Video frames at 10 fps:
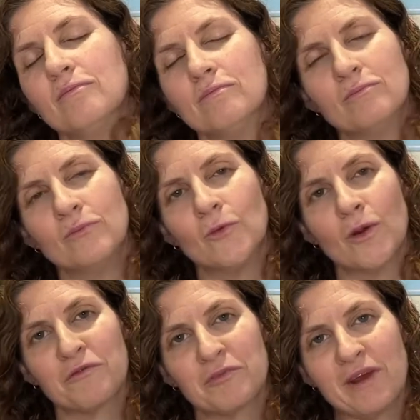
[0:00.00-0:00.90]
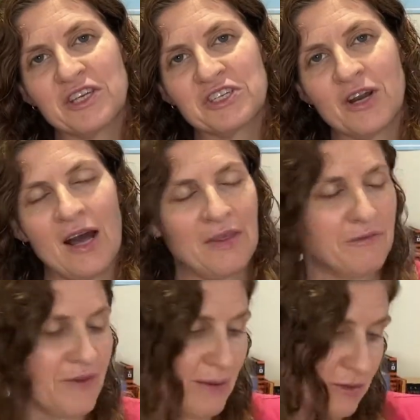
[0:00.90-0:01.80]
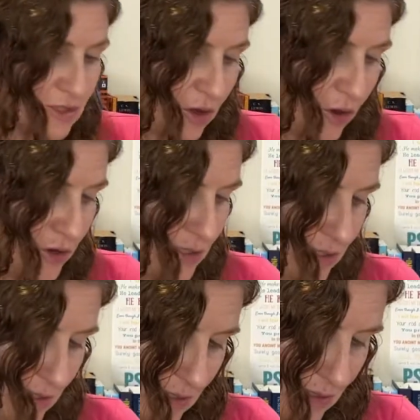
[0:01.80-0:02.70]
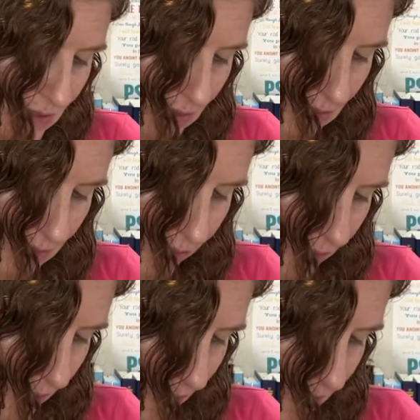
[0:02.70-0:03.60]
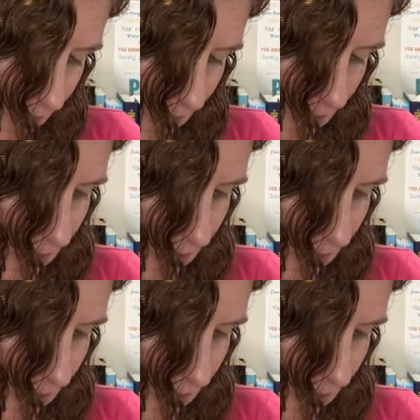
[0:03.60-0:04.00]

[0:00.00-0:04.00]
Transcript: more information on other famous coders and programmers.